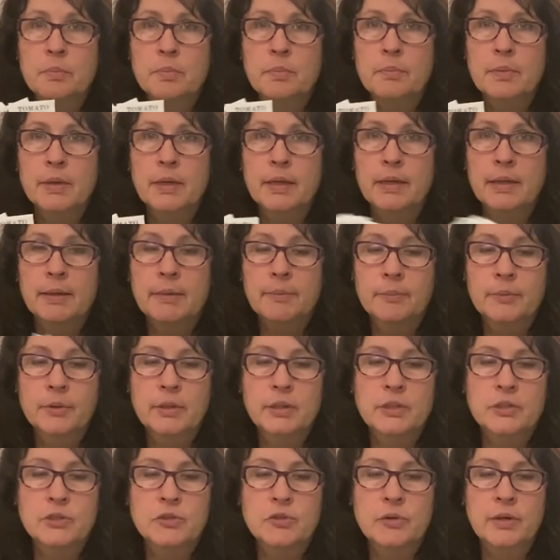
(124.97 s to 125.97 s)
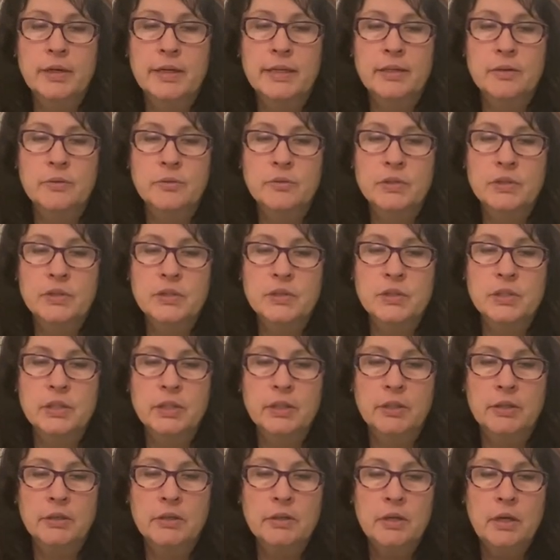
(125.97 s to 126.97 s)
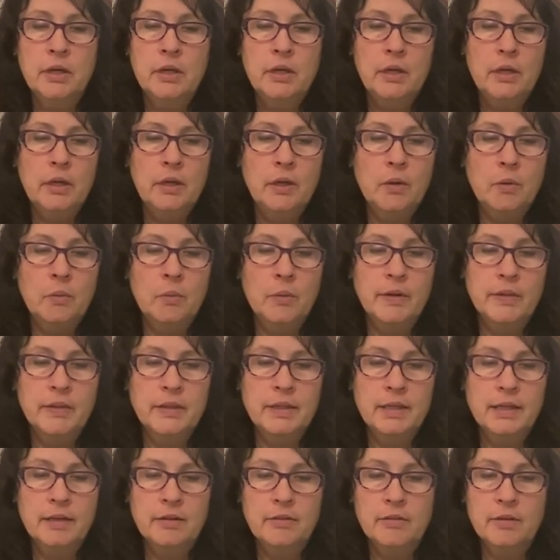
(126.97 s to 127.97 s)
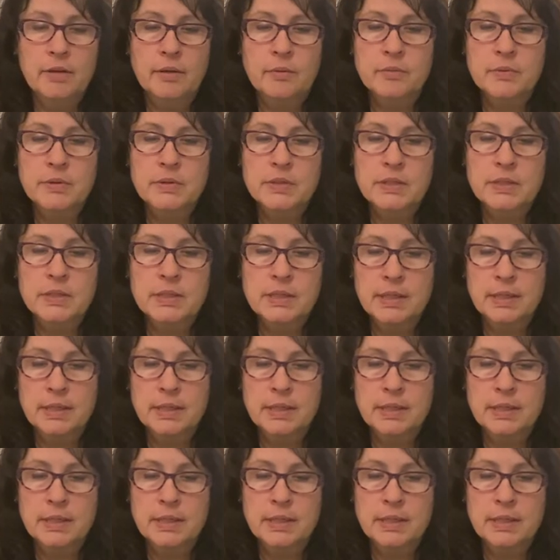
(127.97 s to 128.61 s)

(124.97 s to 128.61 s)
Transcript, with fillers: going to try out this year. One that I thought was